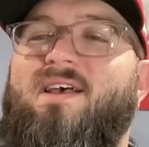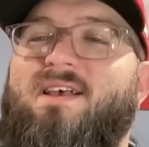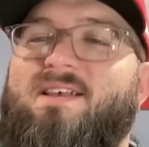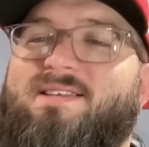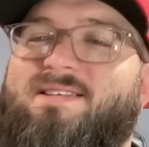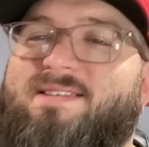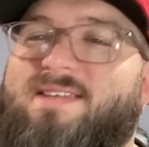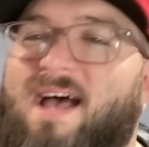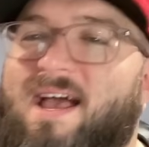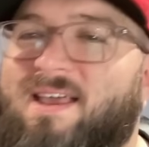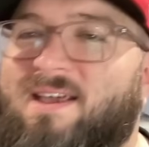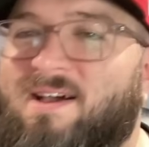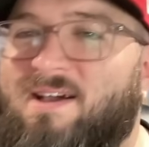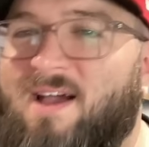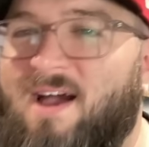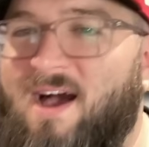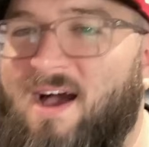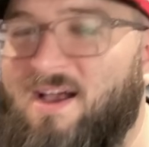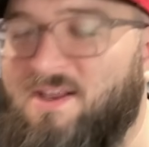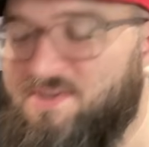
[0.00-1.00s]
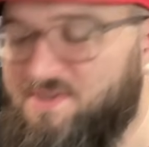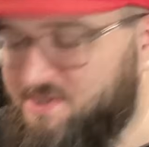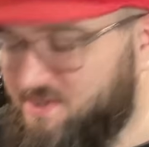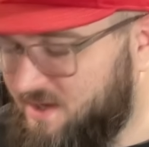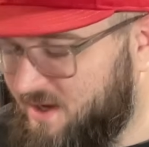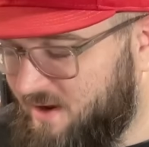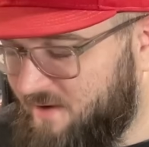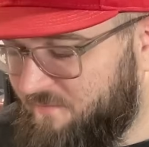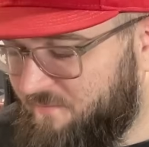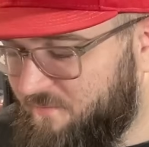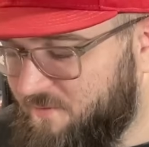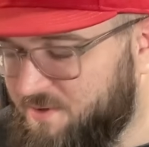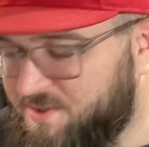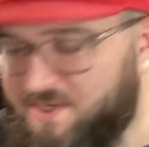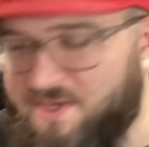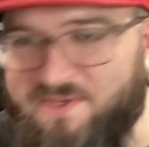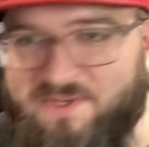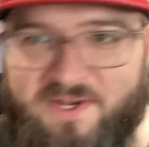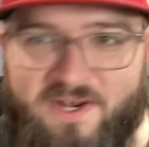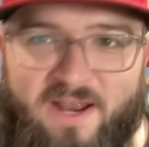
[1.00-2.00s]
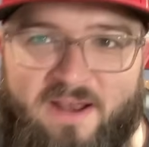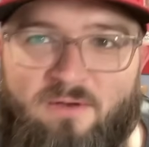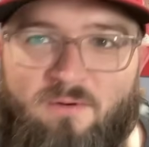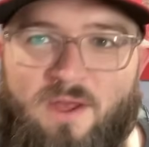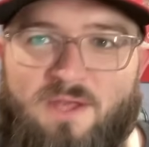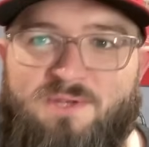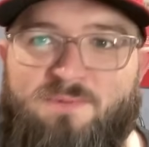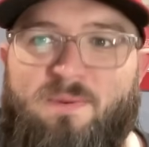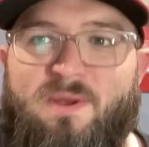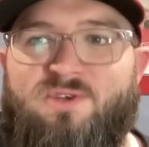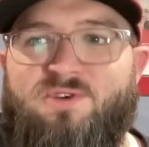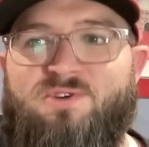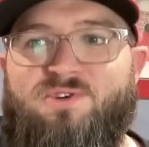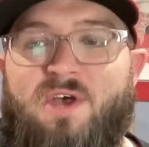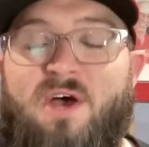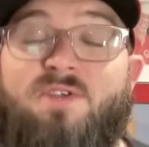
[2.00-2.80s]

Cy Young odds for Cincinnati Reds pitchers.